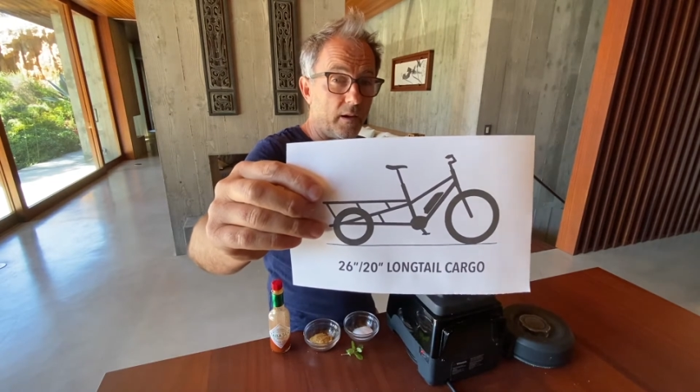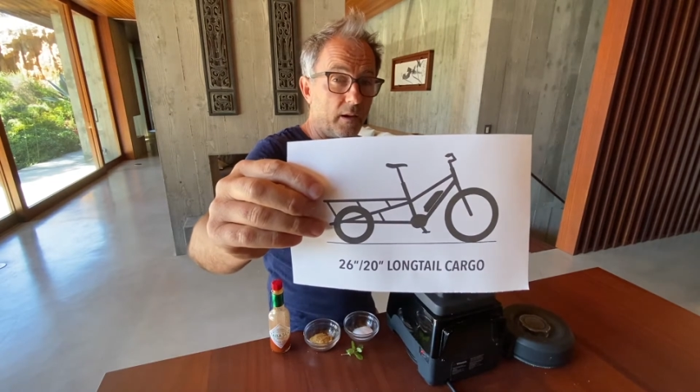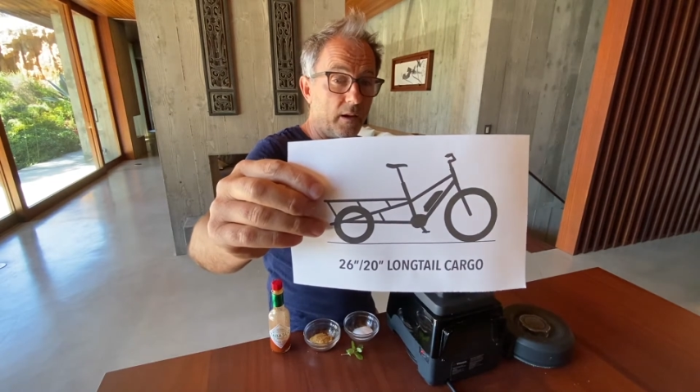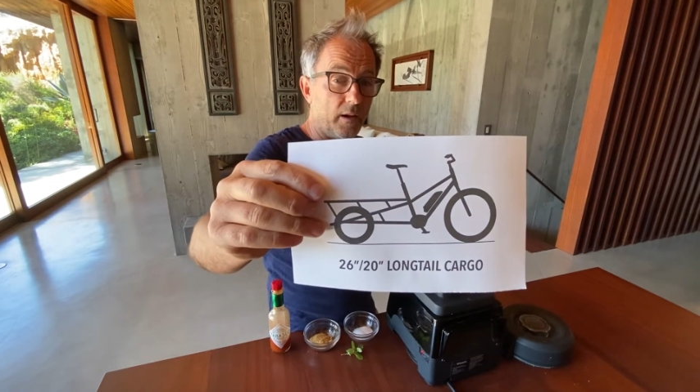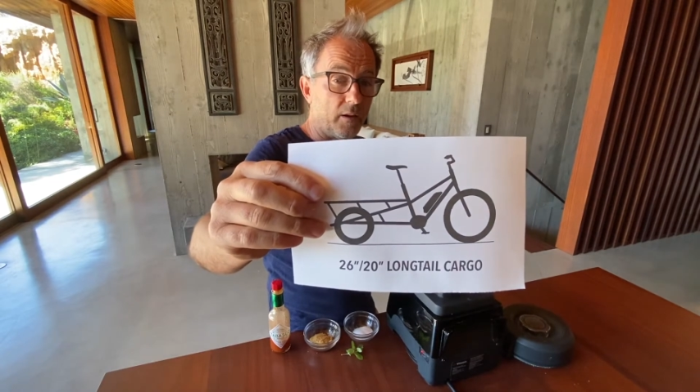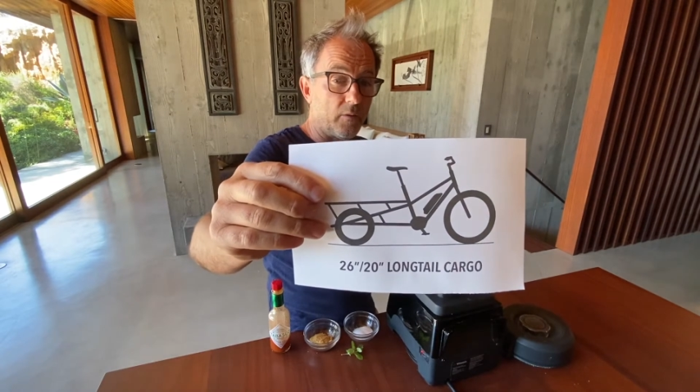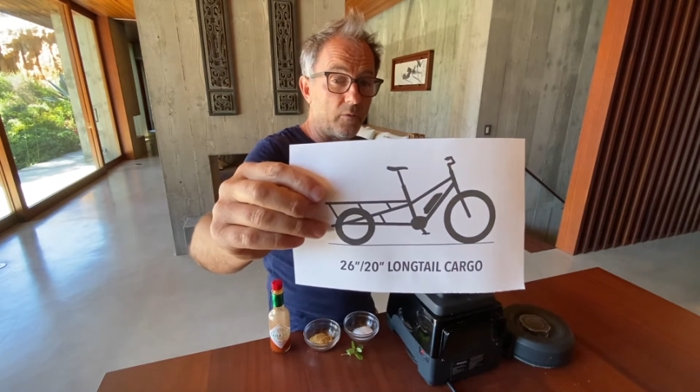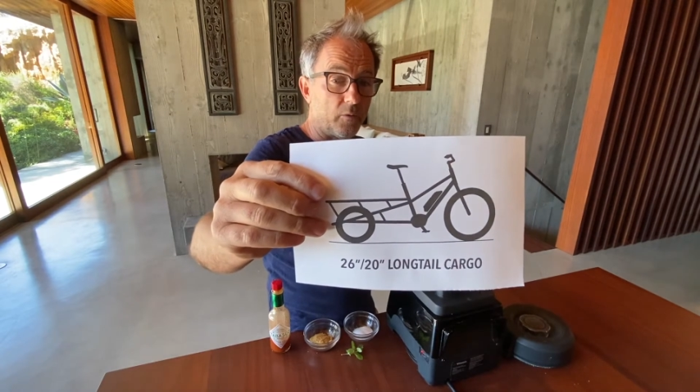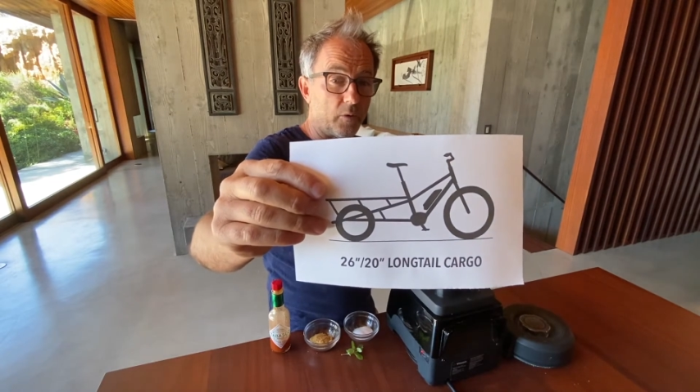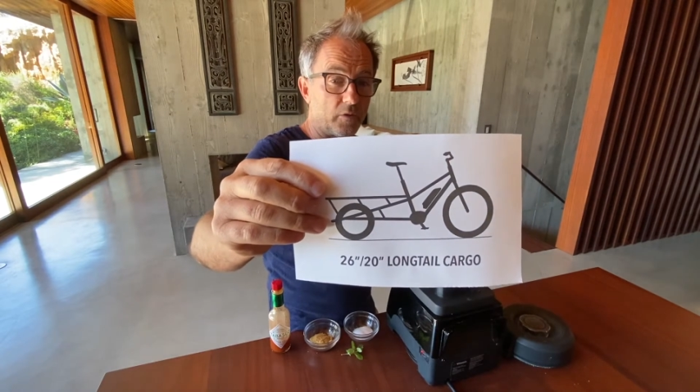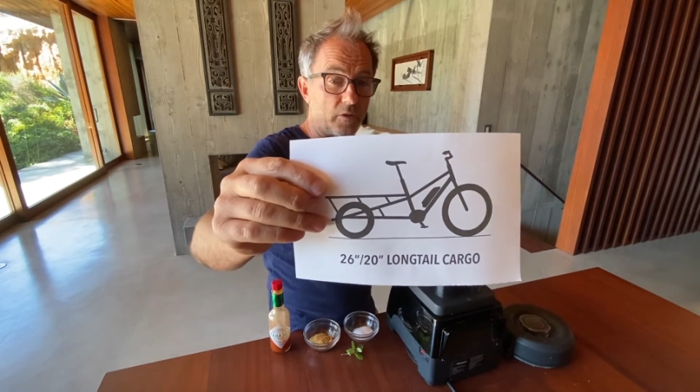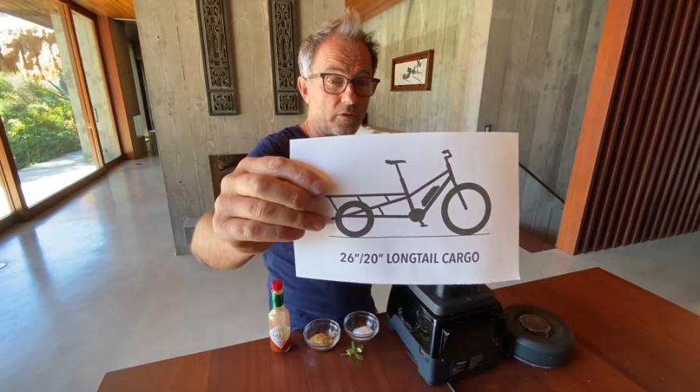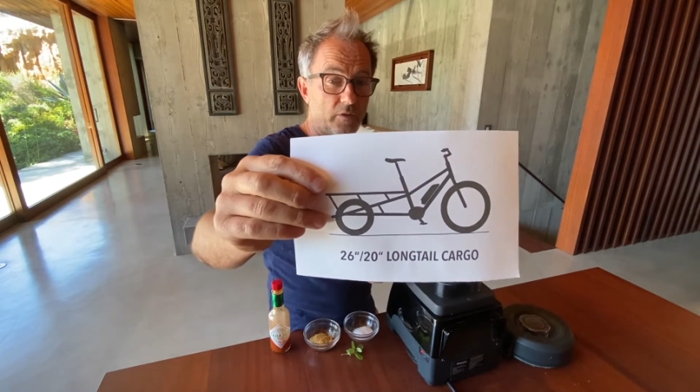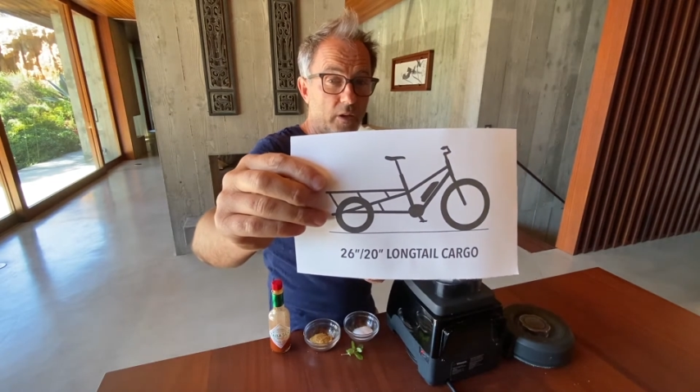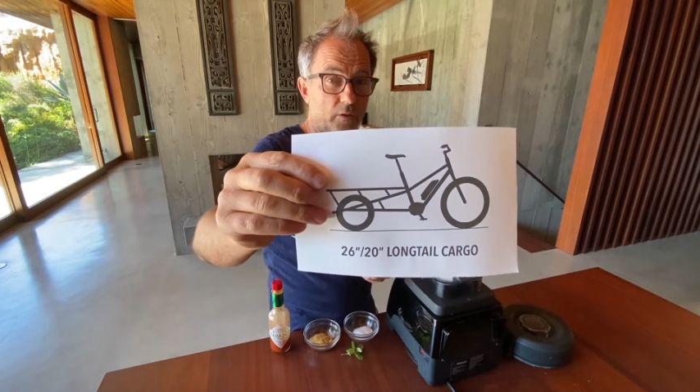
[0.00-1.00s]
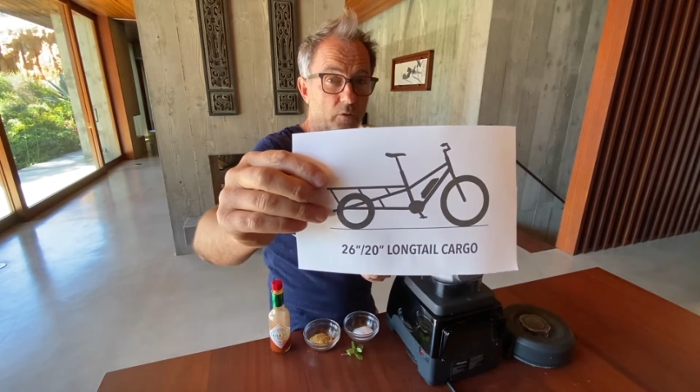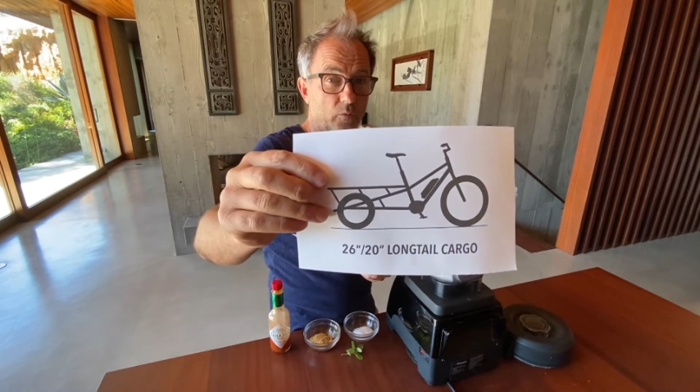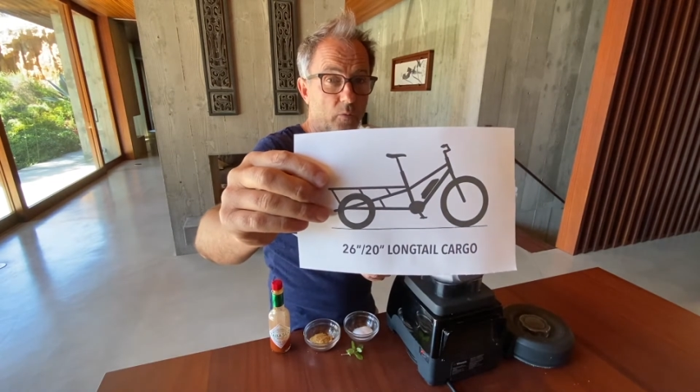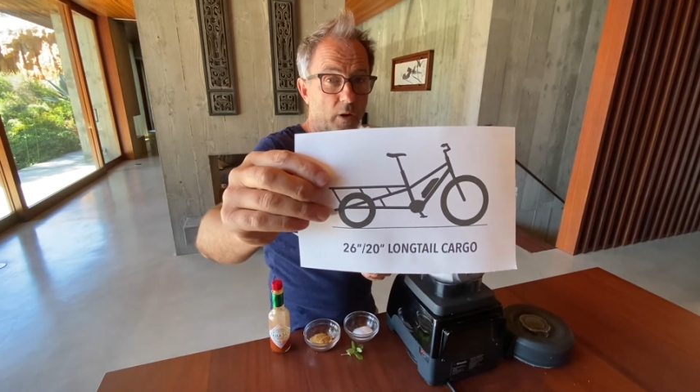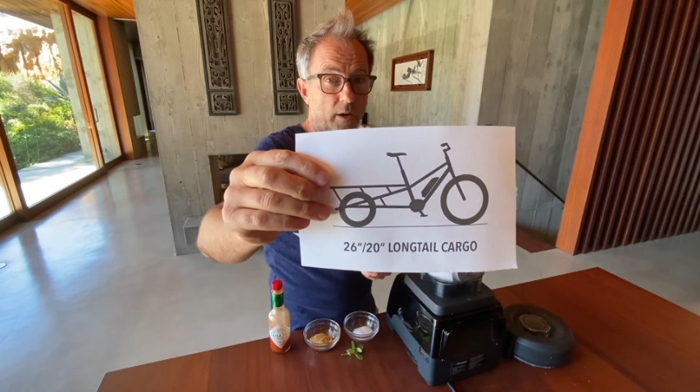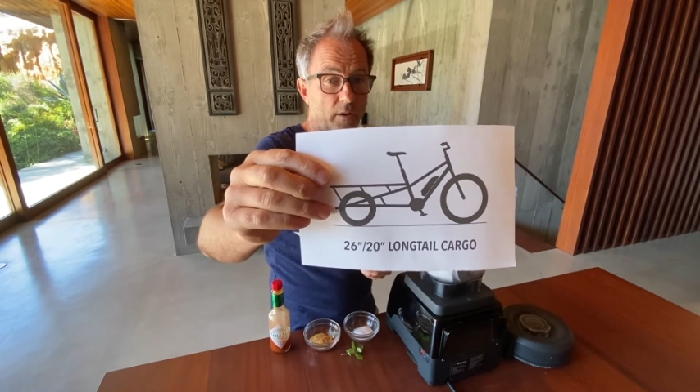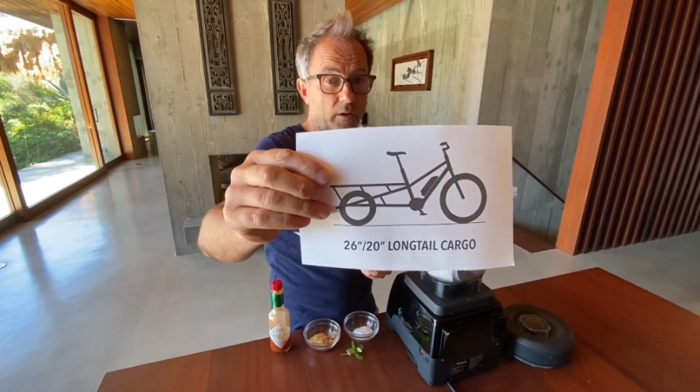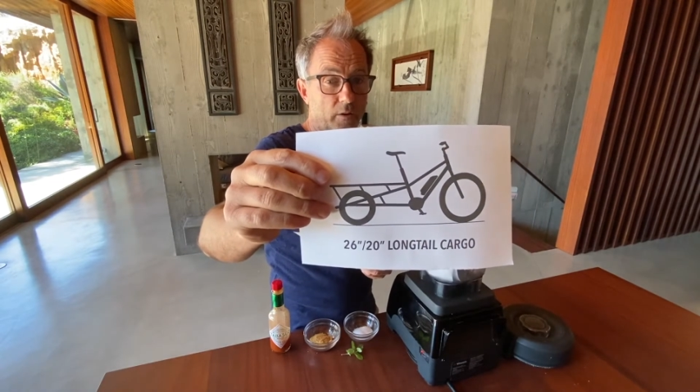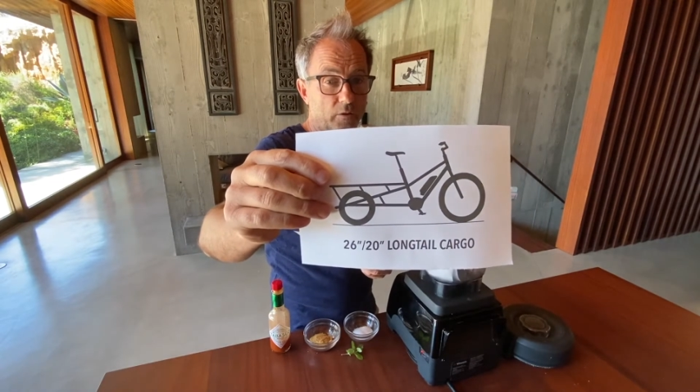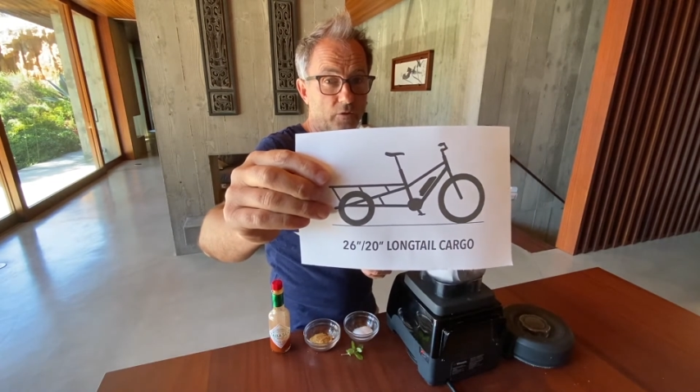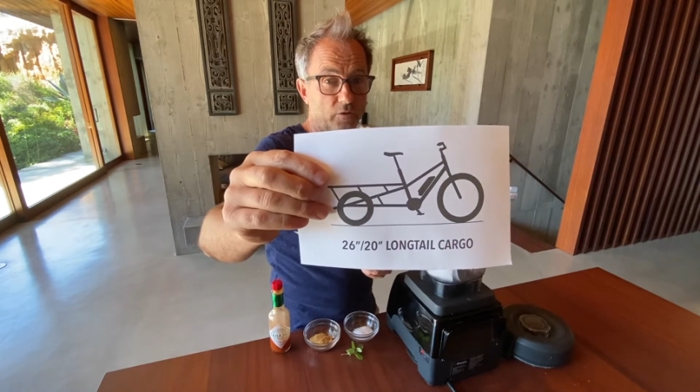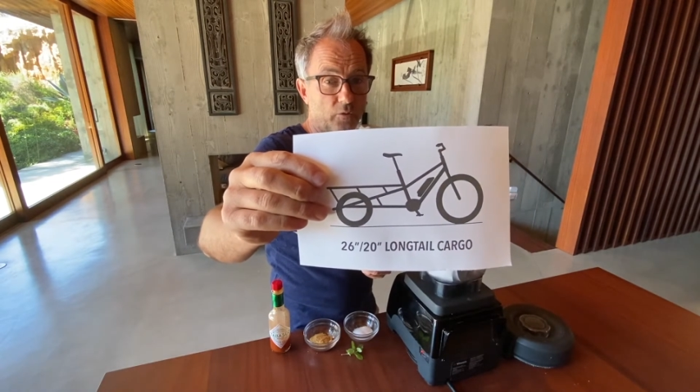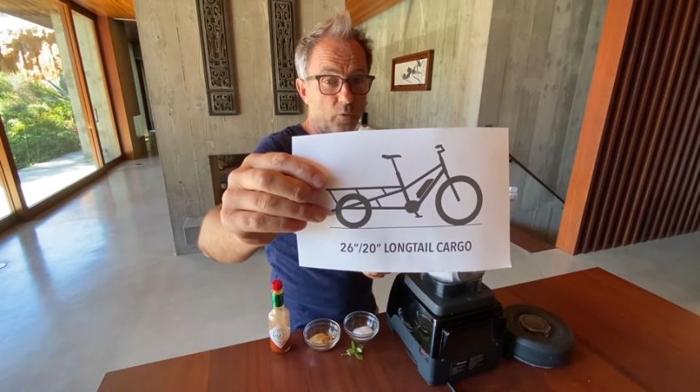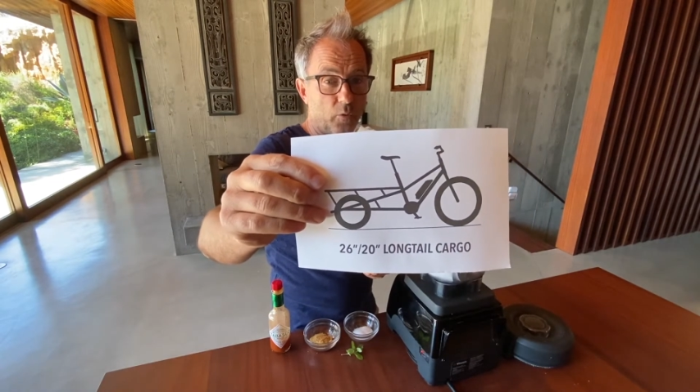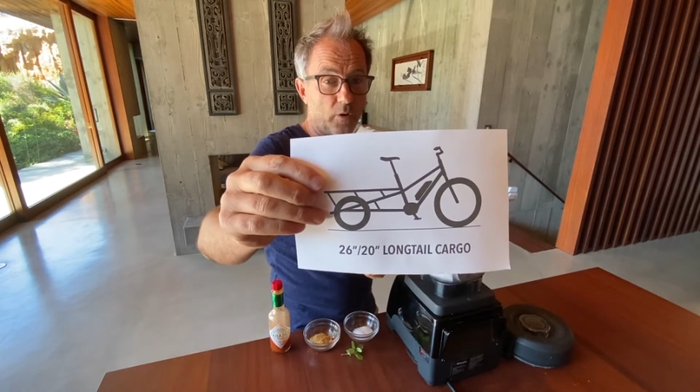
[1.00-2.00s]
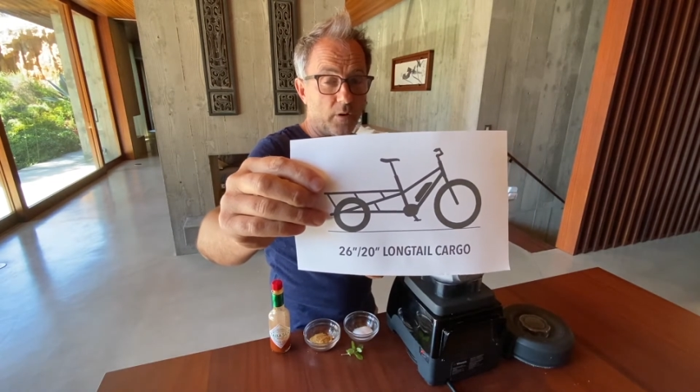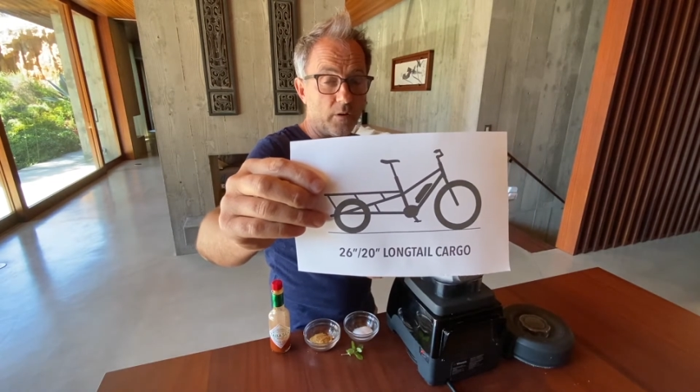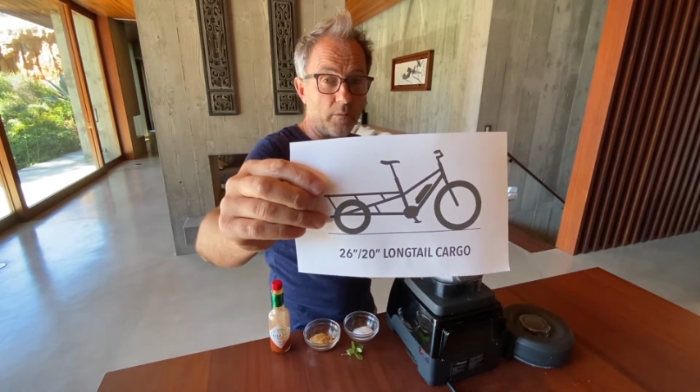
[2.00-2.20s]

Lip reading: And of course it's hard to ride, hard to store.